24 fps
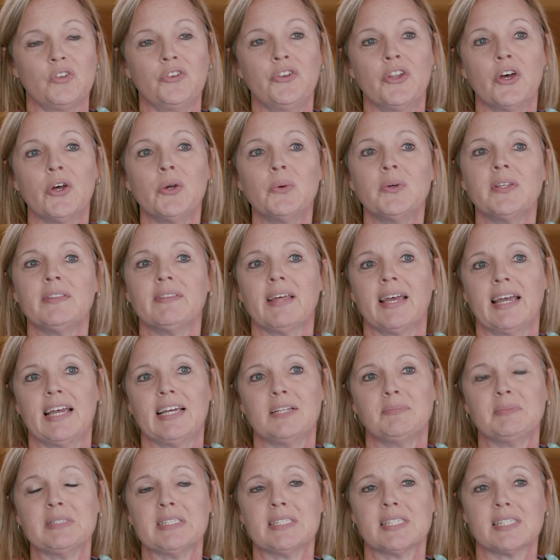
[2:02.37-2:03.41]
Knowing that
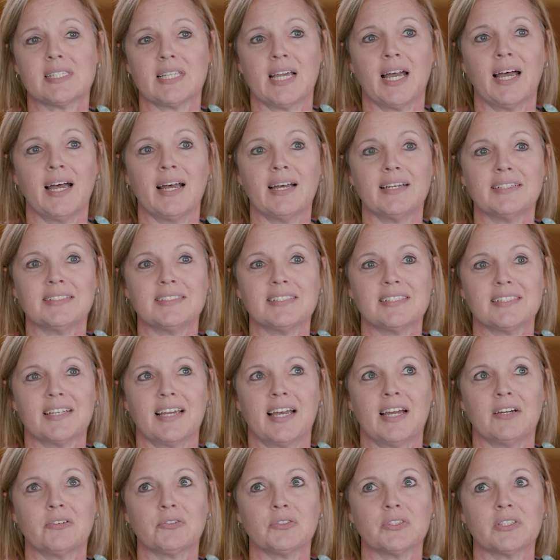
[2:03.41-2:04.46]
had been signed,
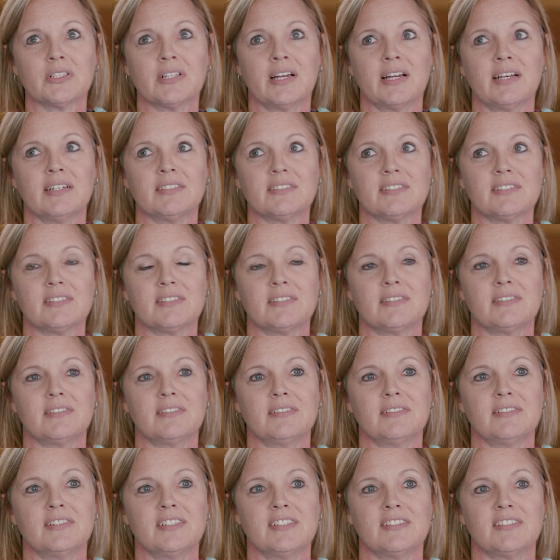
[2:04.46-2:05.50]
I realized
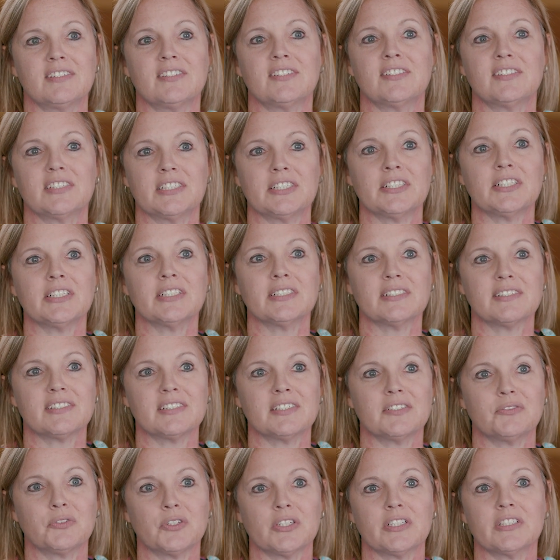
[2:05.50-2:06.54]
this is serious,
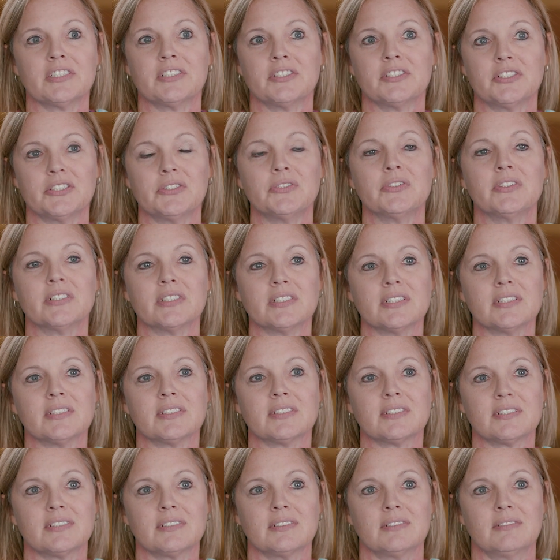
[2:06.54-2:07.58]
and if we're going to do
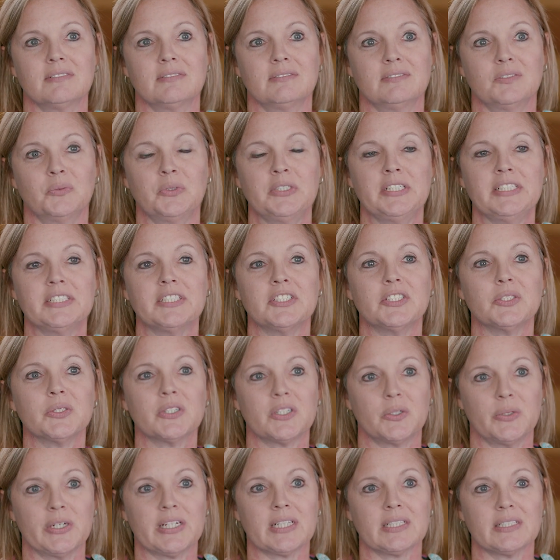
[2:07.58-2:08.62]
this, we need to do it
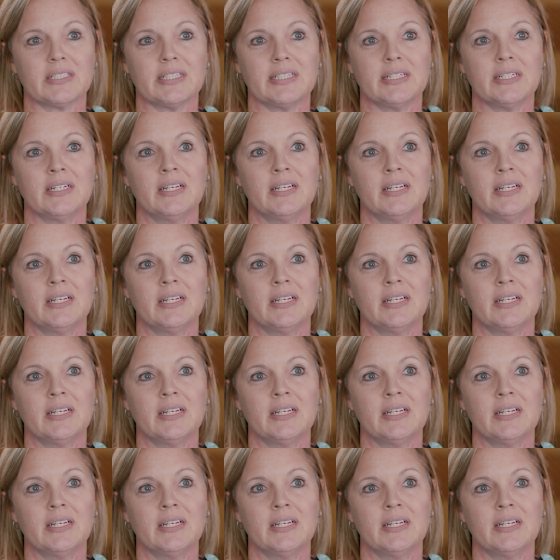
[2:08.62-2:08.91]
quickly.